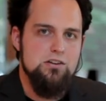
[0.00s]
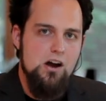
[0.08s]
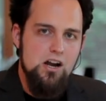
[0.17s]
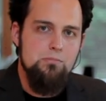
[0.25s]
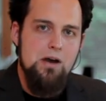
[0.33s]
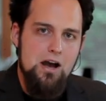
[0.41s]

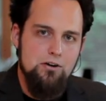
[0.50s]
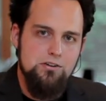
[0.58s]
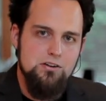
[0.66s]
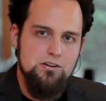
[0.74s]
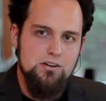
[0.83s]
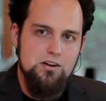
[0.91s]
Knock them
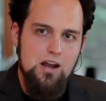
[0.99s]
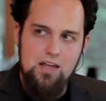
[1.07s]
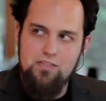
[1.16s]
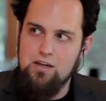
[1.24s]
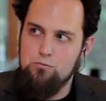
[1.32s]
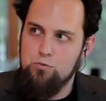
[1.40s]
out,
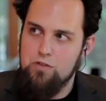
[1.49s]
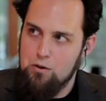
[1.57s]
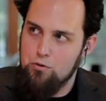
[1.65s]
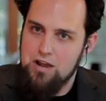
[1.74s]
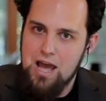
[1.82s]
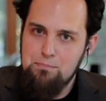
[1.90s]
and that well,
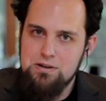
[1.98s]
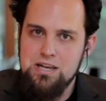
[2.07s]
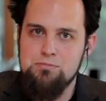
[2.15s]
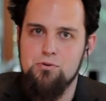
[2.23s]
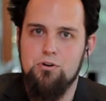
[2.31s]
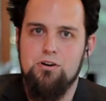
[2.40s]
that won't
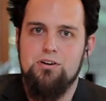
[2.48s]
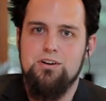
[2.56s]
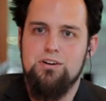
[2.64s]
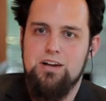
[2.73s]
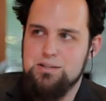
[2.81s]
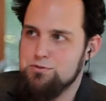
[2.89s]
happen anymore.
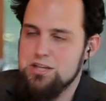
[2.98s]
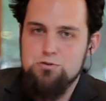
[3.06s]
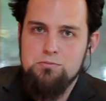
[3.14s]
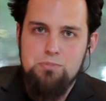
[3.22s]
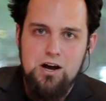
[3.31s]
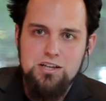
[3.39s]
That's what
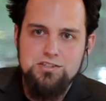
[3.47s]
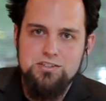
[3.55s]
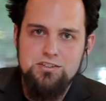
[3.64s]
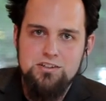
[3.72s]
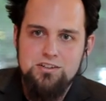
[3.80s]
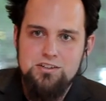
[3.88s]
they do in
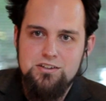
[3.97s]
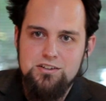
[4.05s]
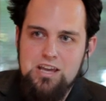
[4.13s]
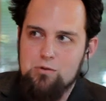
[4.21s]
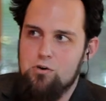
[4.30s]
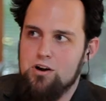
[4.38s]
Boston. Well,
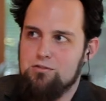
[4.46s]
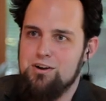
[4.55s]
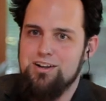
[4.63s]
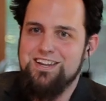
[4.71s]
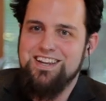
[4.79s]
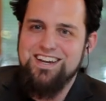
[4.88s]
you can't walk
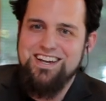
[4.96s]
around